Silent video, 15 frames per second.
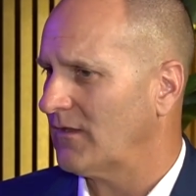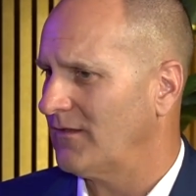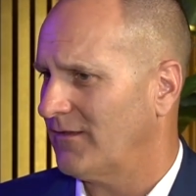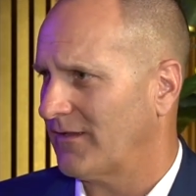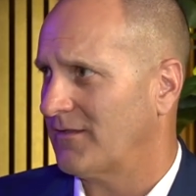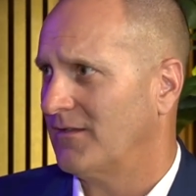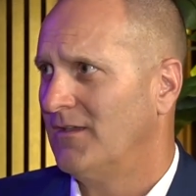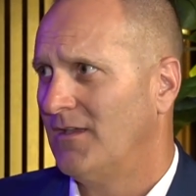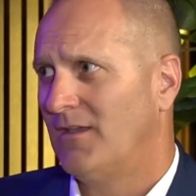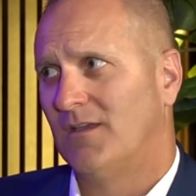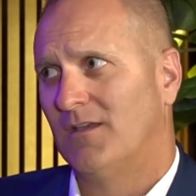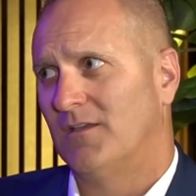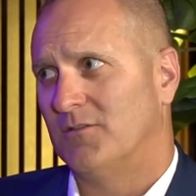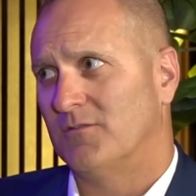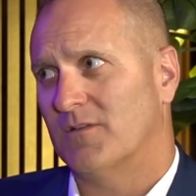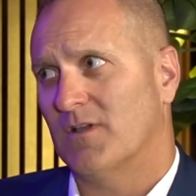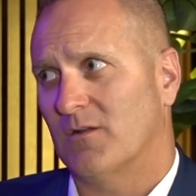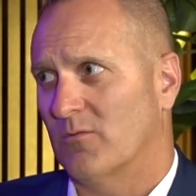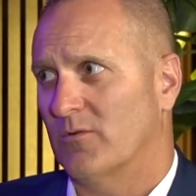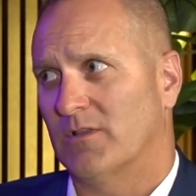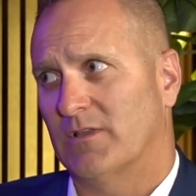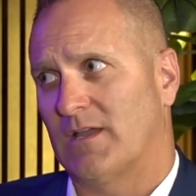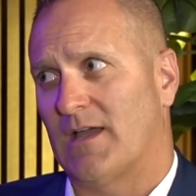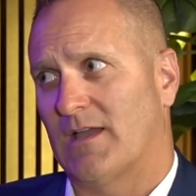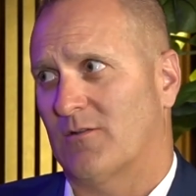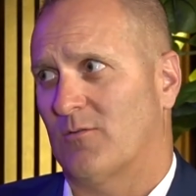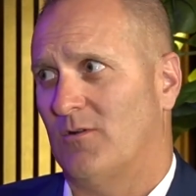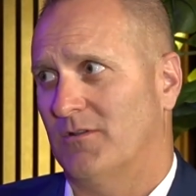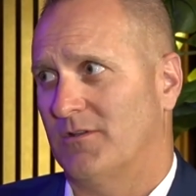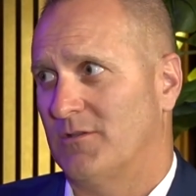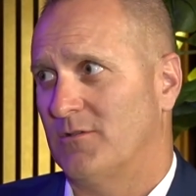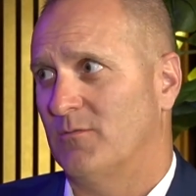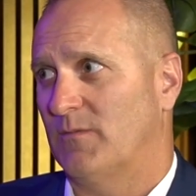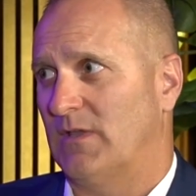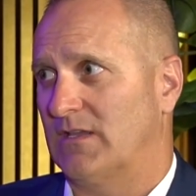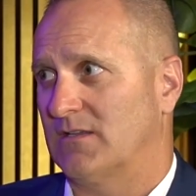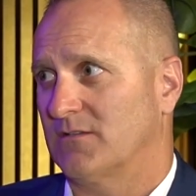like, you've got really high quality human beings